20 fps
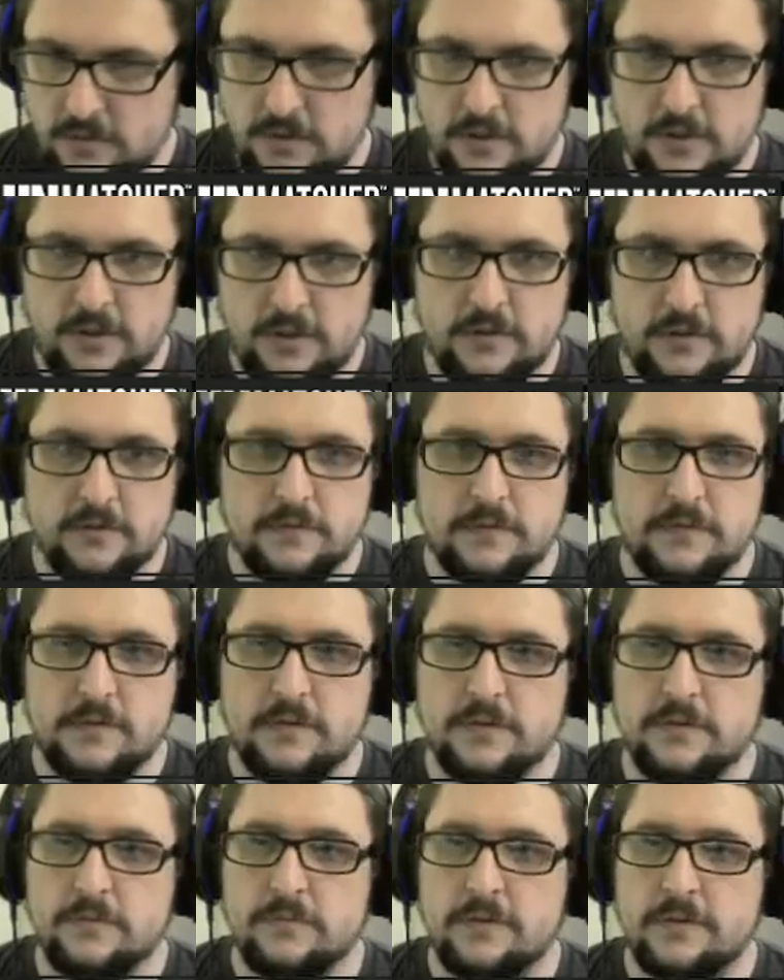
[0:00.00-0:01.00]
Alright, so
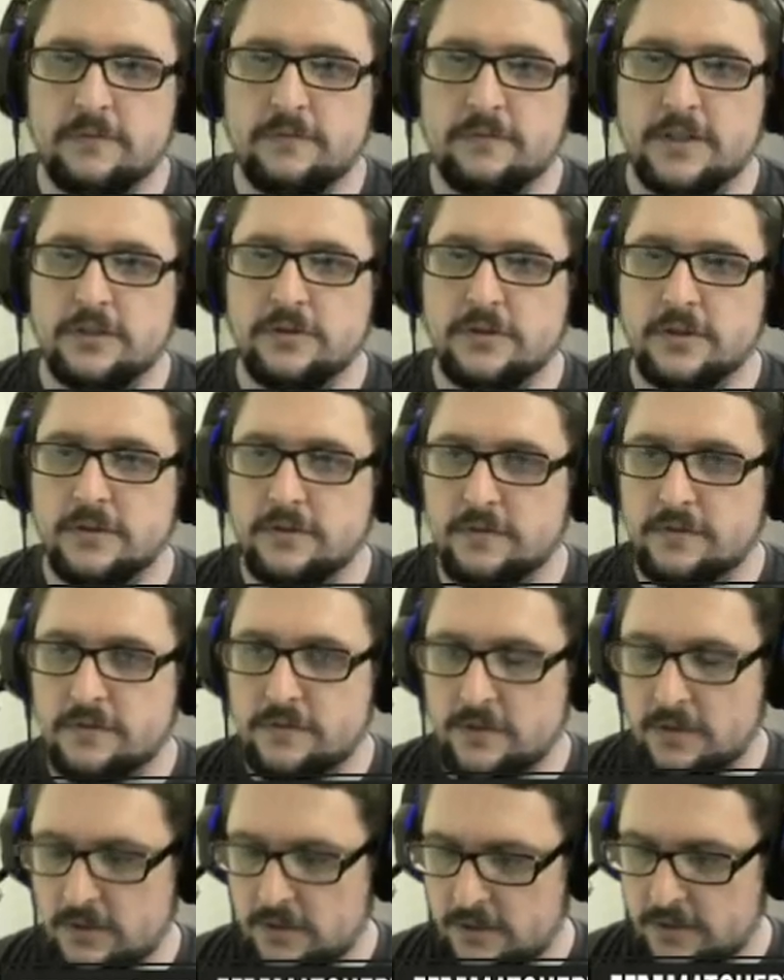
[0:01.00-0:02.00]
there's one
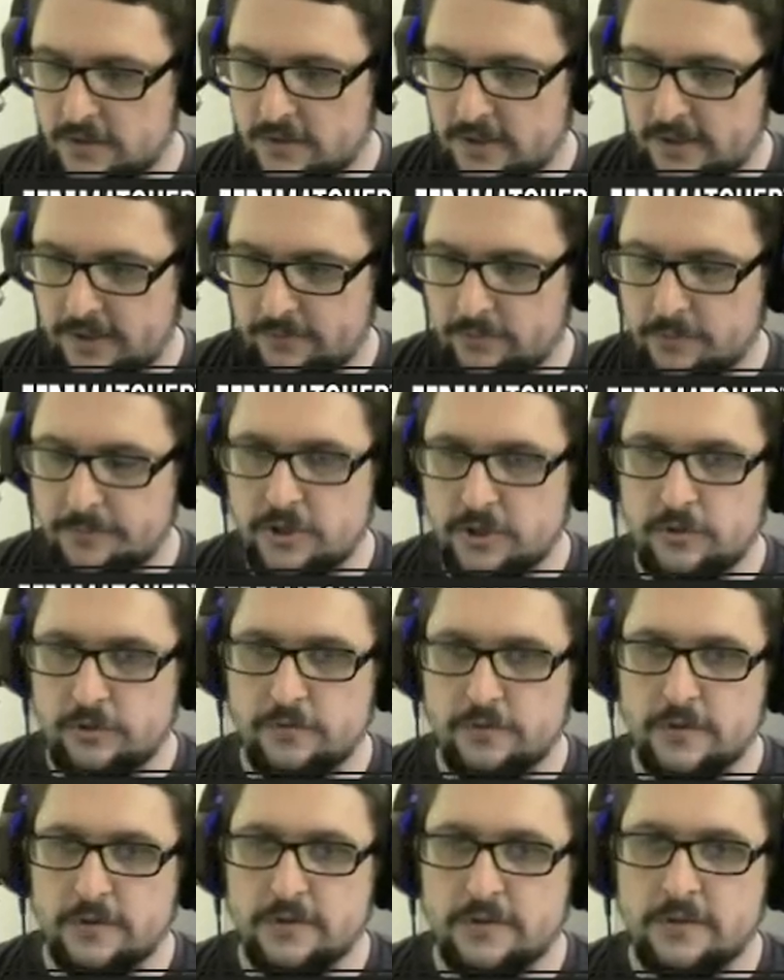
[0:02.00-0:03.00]
vengeance. Then I will
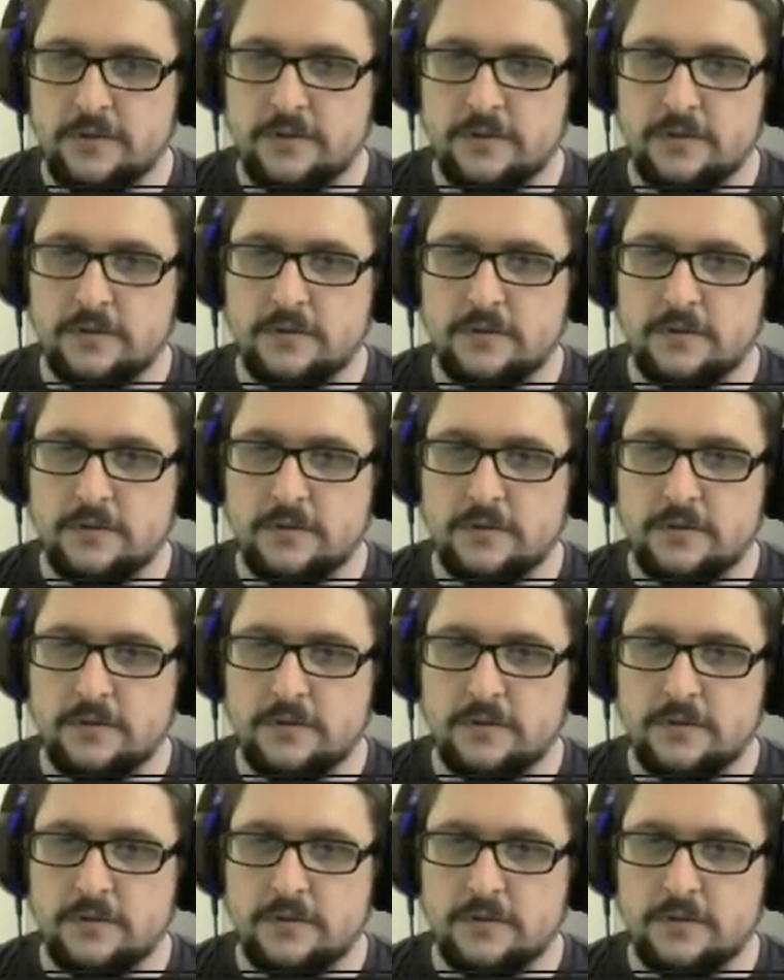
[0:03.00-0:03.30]
maneuver.